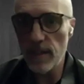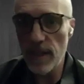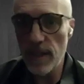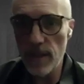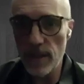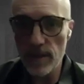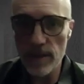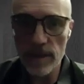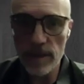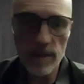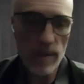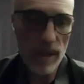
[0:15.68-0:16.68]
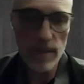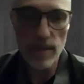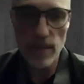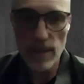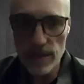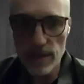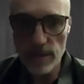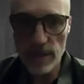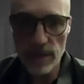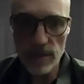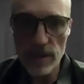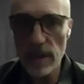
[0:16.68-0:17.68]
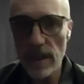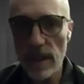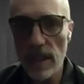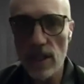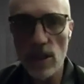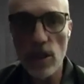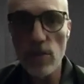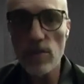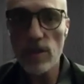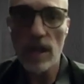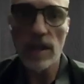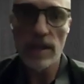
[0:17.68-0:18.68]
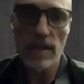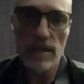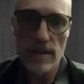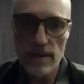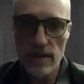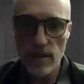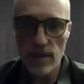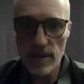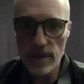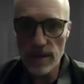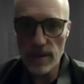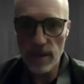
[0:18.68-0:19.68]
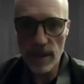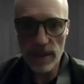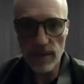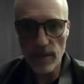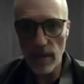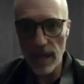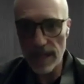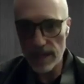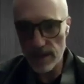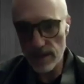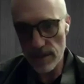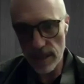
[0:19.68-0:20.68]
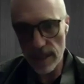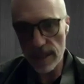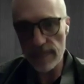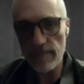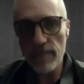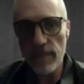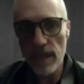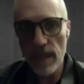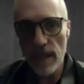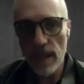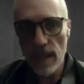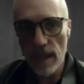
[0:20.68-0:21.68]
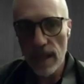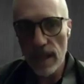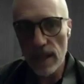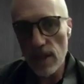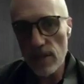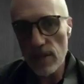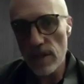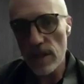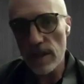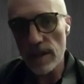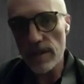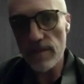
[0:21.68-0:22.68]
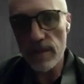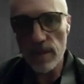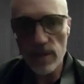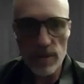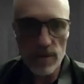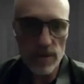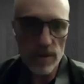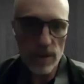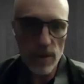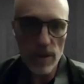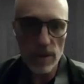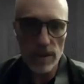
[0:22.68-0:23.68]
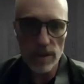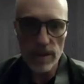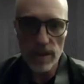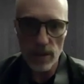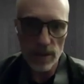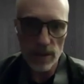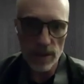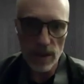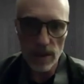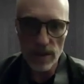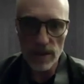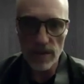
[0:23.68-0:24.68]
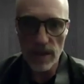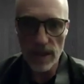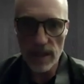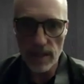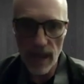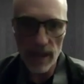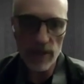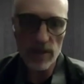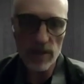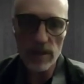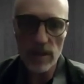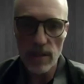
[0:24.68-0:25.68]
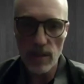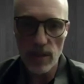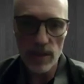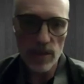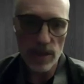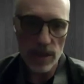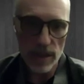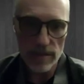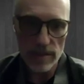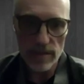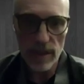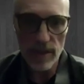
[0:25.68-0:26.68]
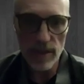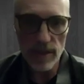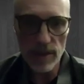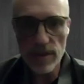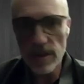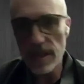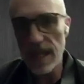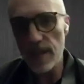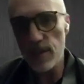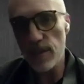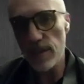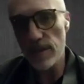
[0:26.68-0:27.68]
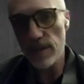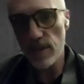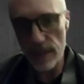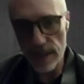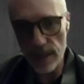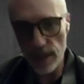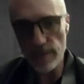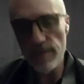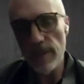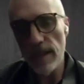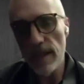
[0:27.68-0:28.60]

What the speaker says: popular in the Tibetan Buddhist tradition, Lojong, which is Tibetan for mind training. In Lojong, you use slogans in order to cultivate compassion and bodhicitta and reduce attachment to ego.